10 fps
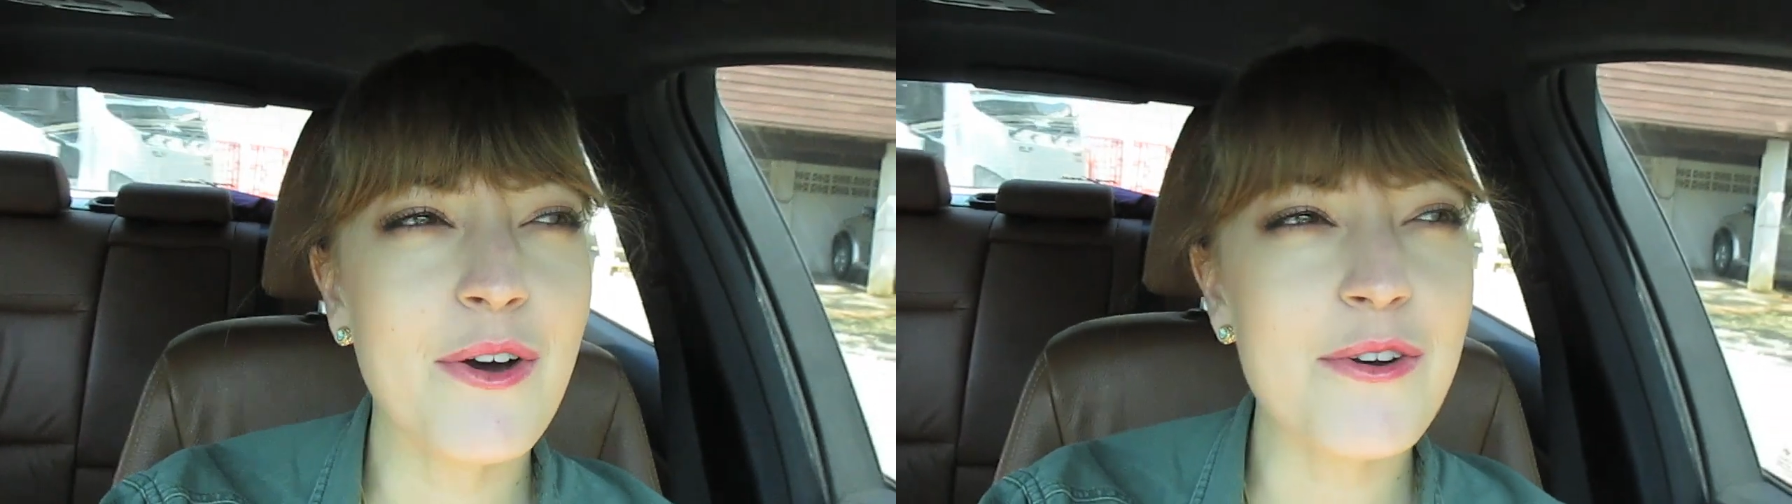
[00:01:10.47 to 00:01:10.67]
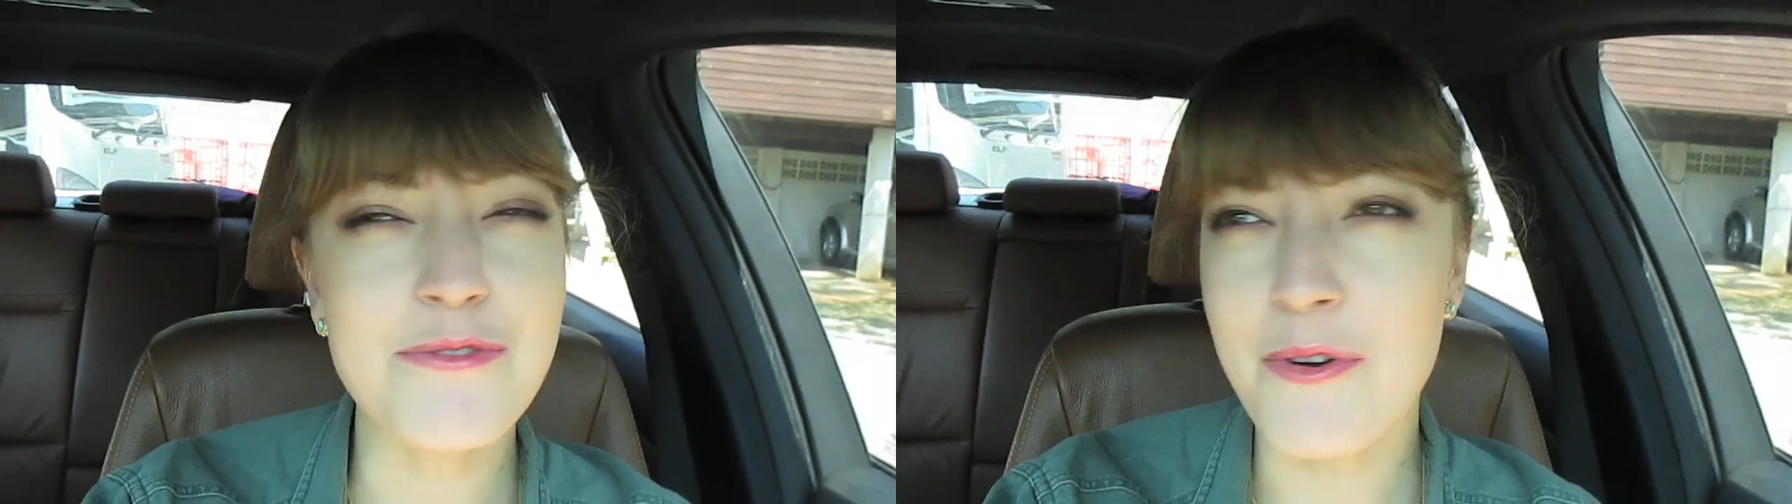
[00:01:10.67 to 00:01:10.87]

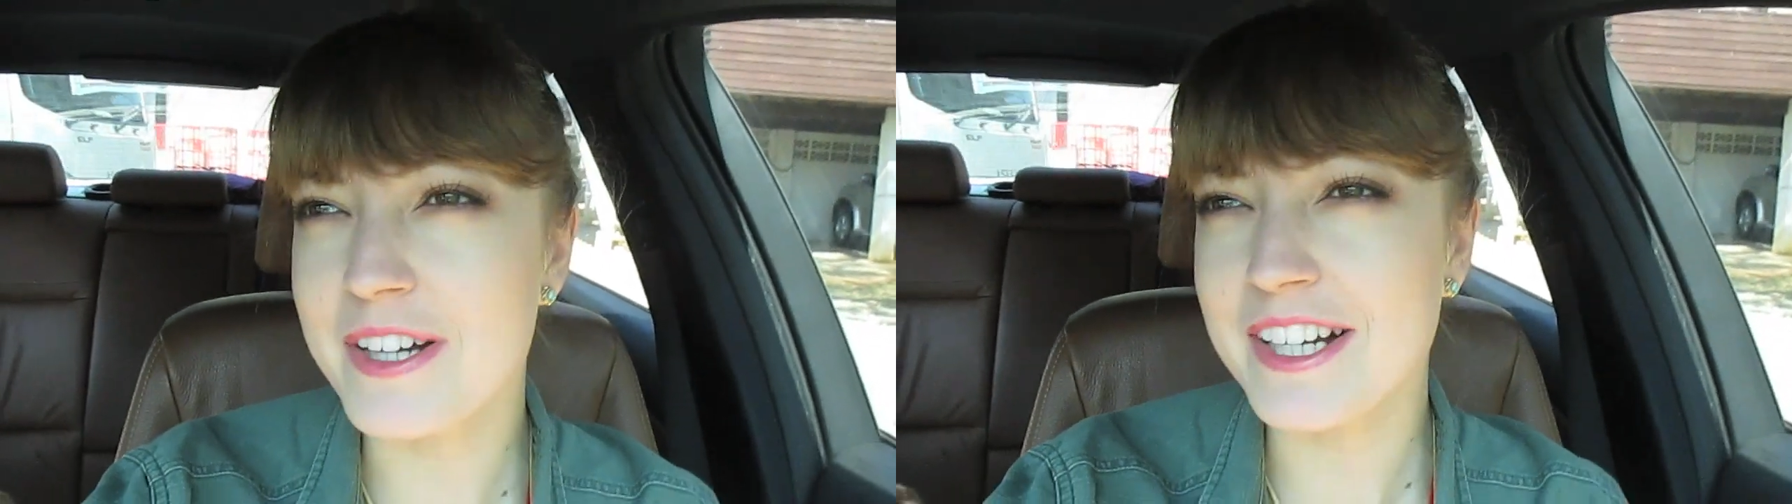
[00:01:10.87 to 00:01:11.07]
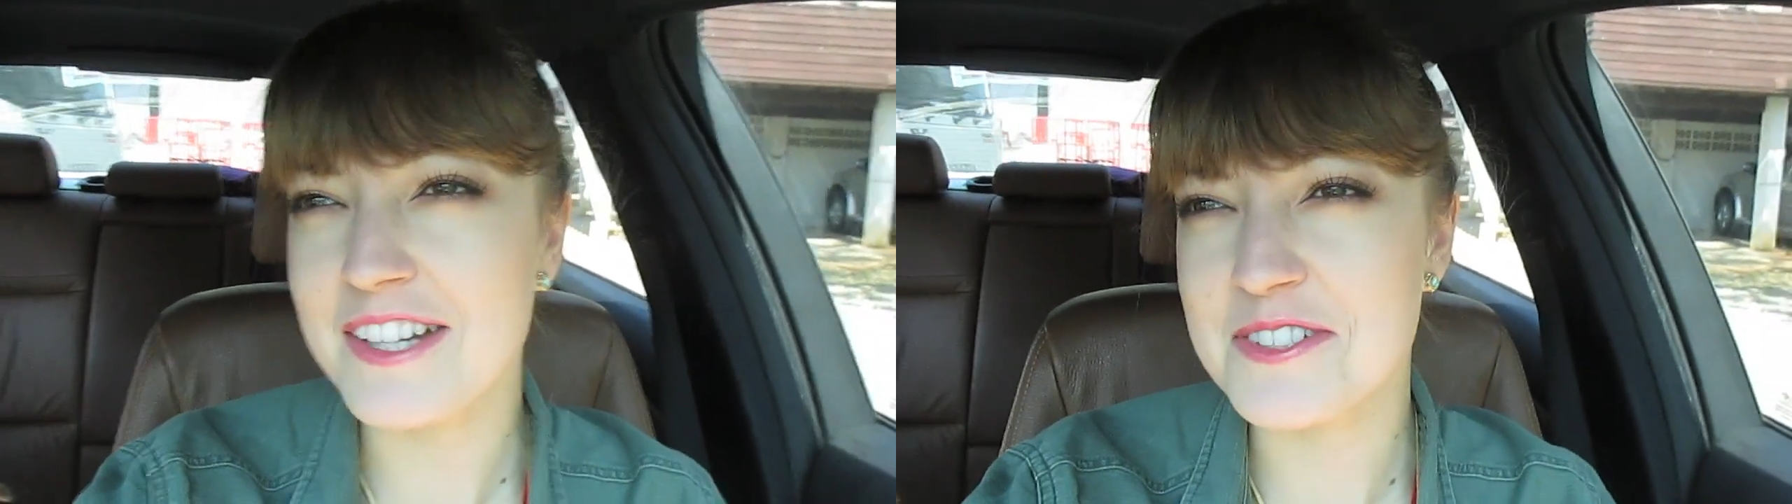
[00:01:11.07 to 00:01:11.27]
go to
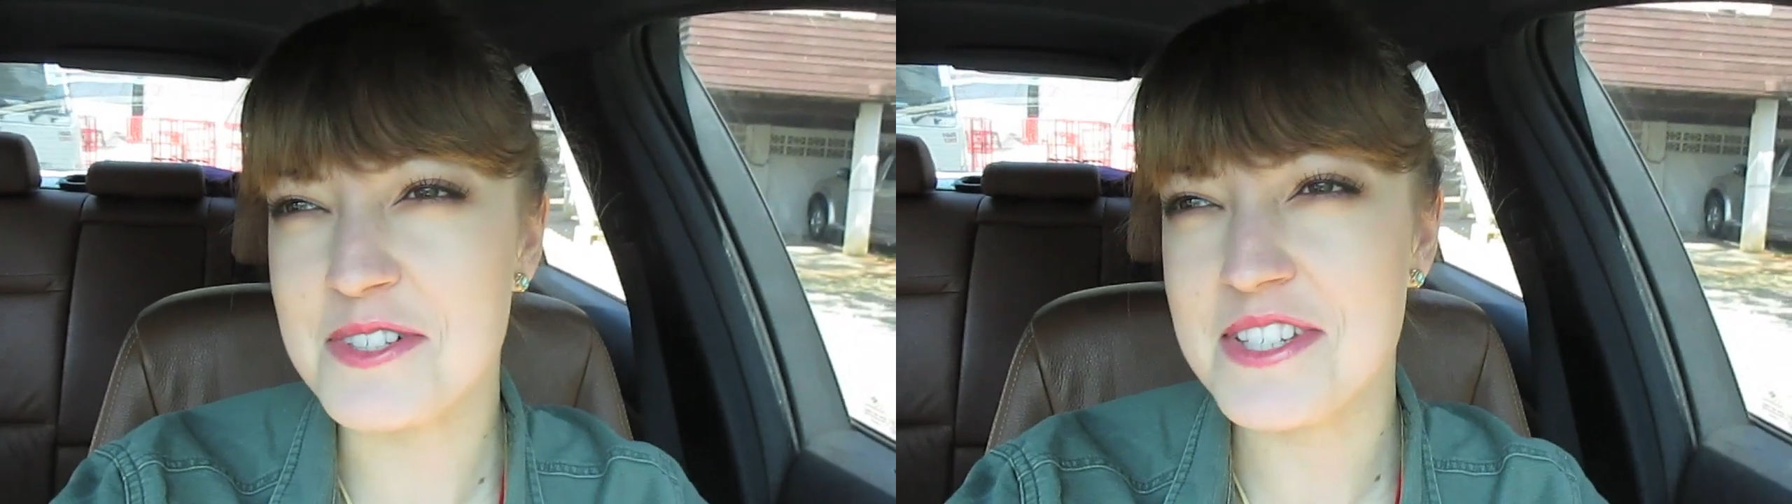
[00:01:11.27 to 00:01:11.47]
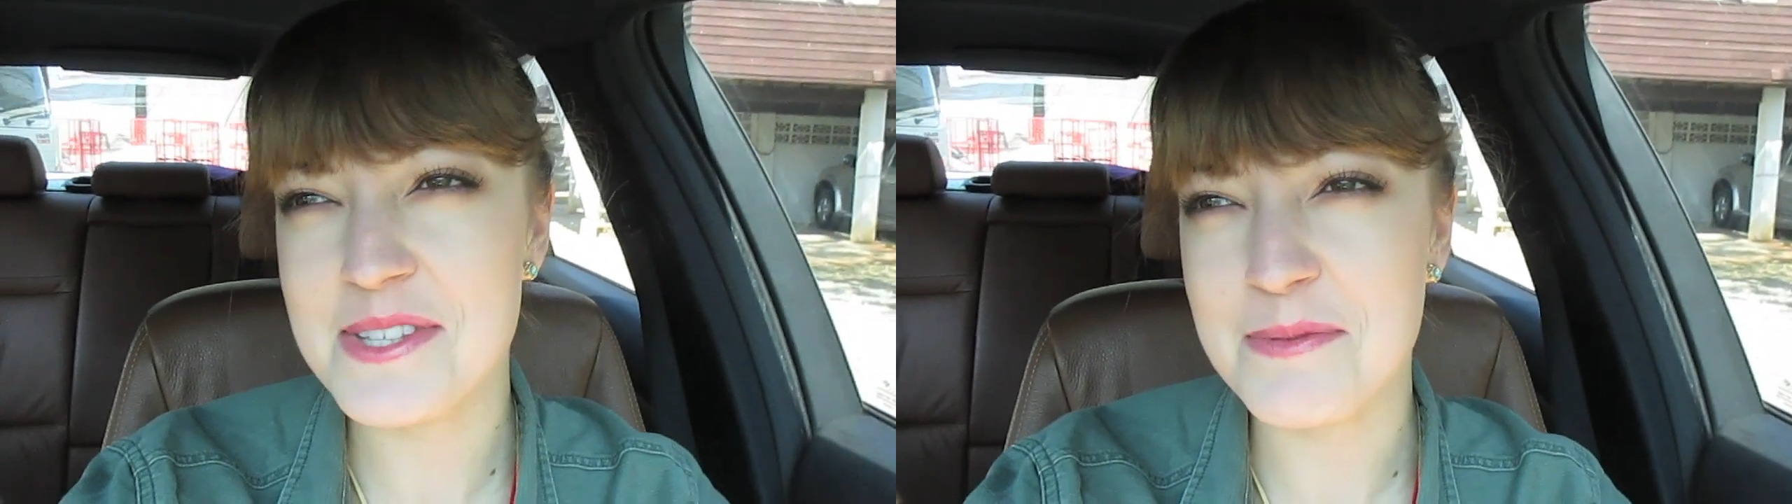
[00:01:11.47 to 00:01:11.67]
foreign
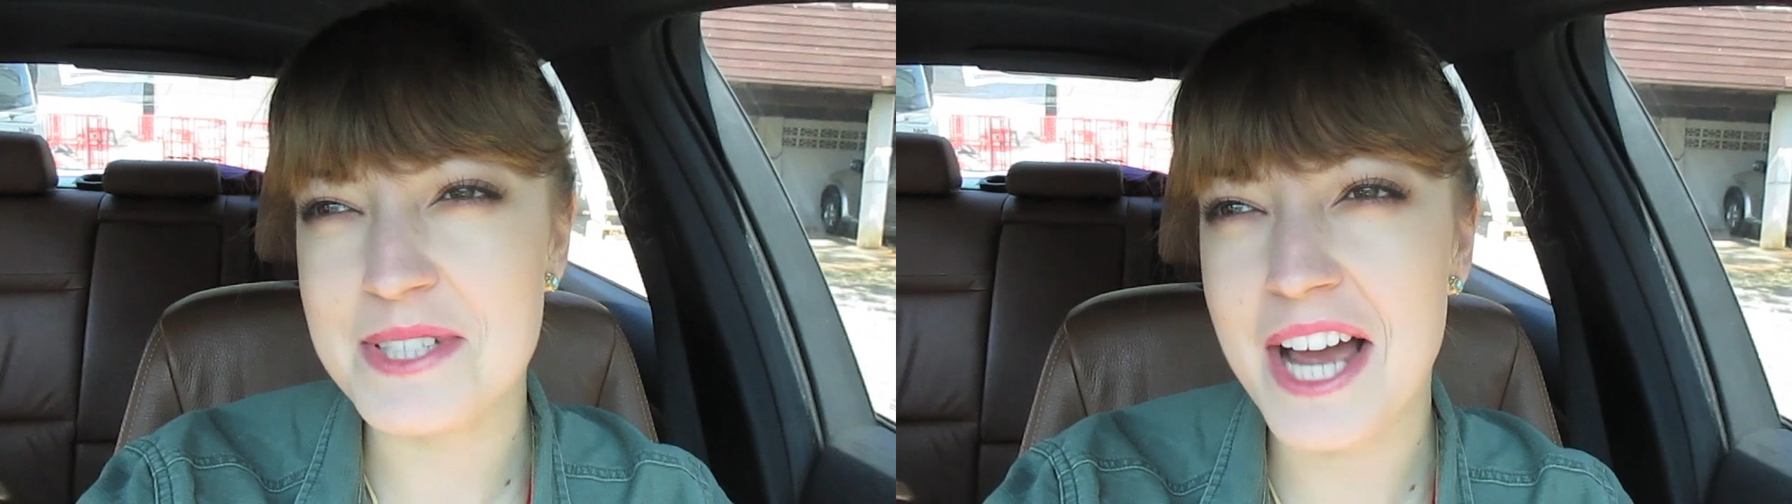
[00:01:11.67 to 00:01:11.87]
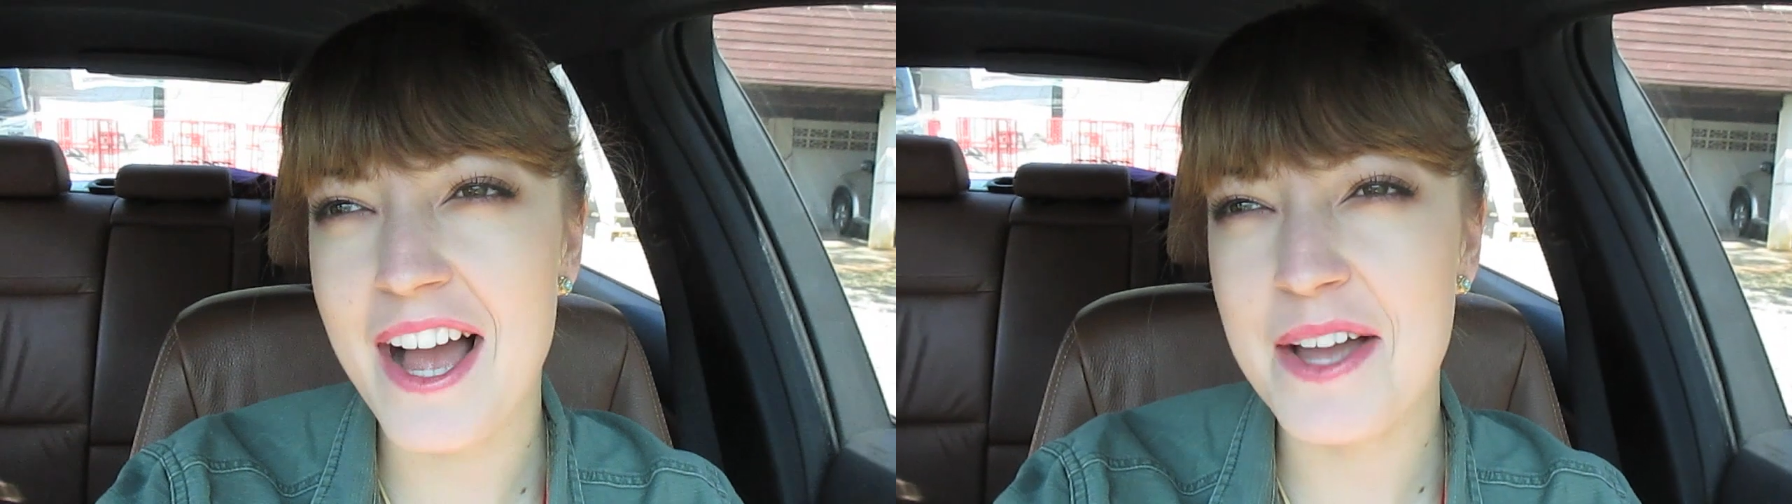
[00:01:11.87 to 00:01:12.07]
countries
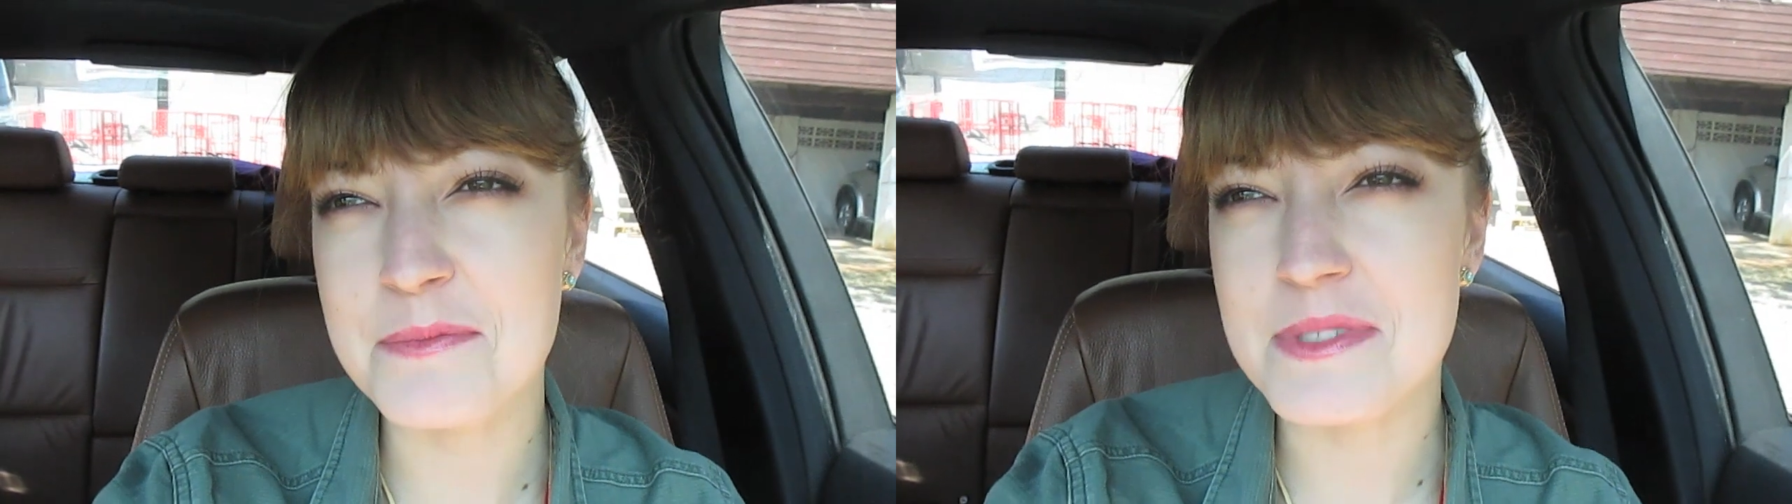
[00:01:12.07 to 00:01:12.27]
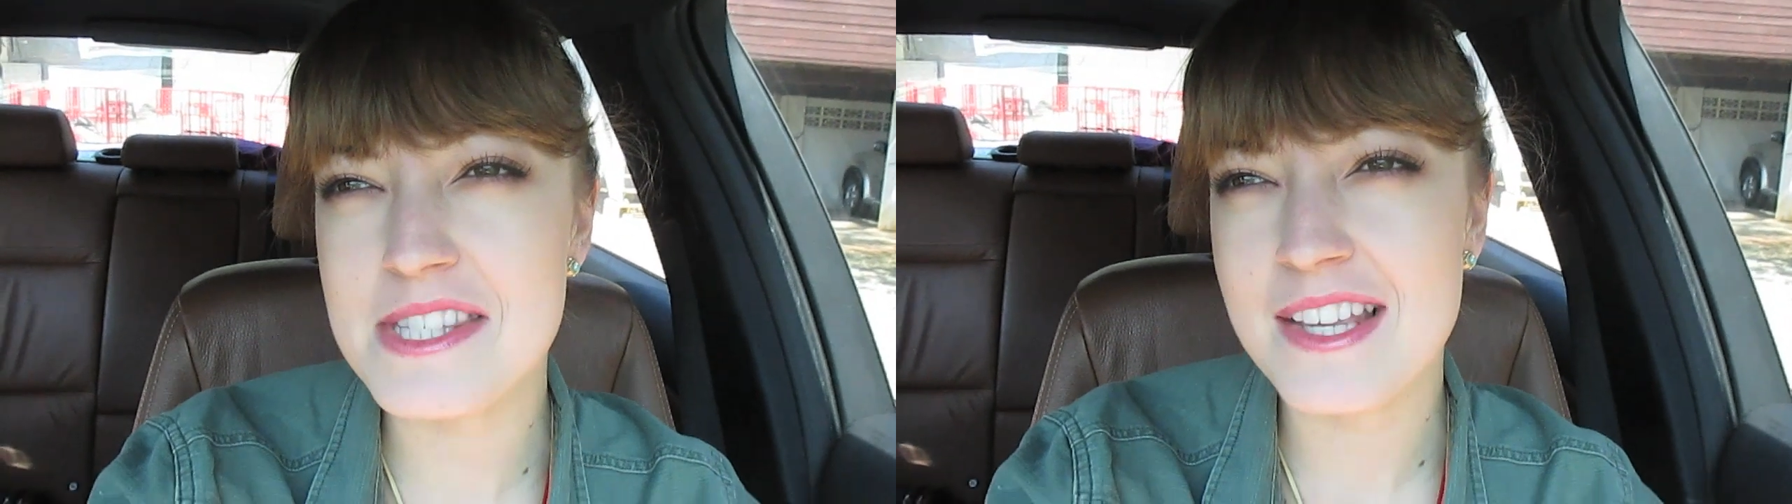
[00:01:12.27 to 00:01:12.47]

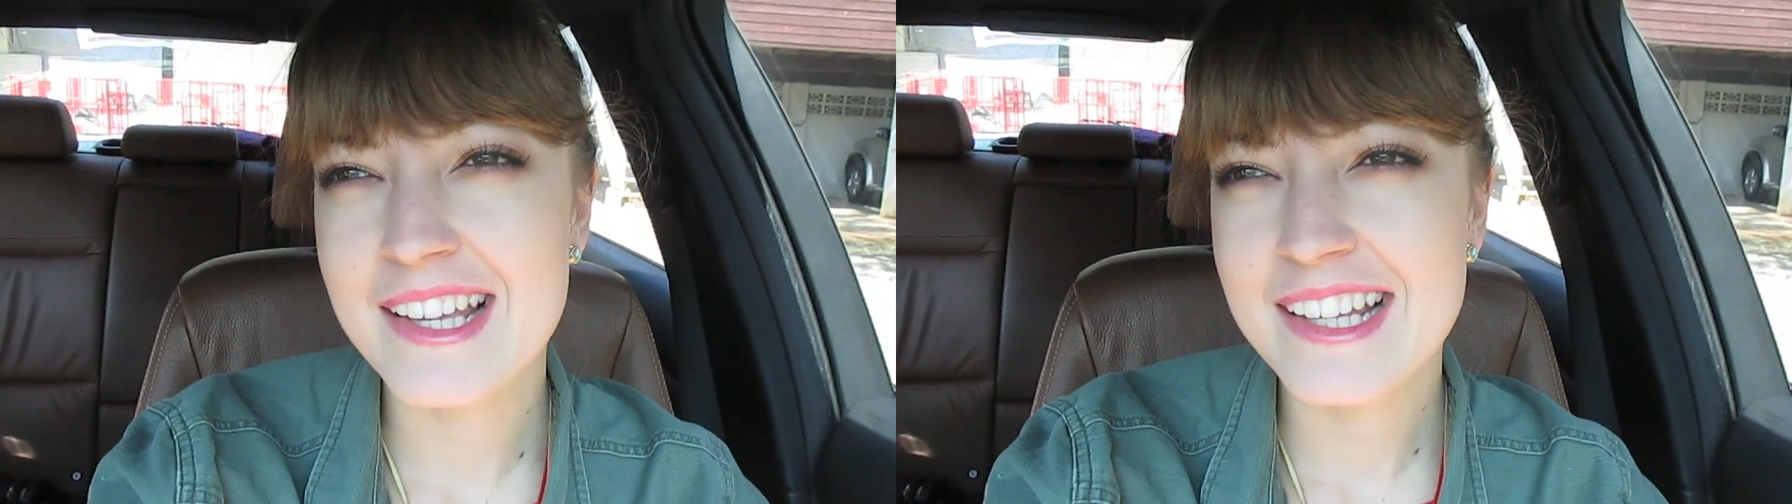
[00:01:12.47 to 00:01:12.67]
sometimes,